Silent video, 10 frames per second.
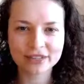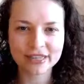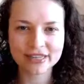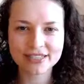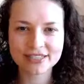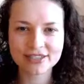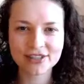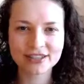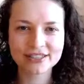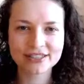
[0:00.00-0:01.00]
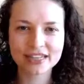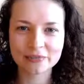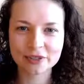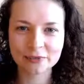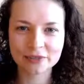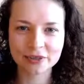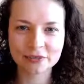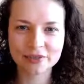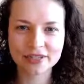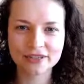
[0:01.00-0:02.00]
Like I still had the same
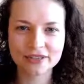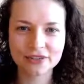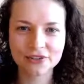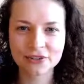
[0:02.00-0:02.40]
symptoms and their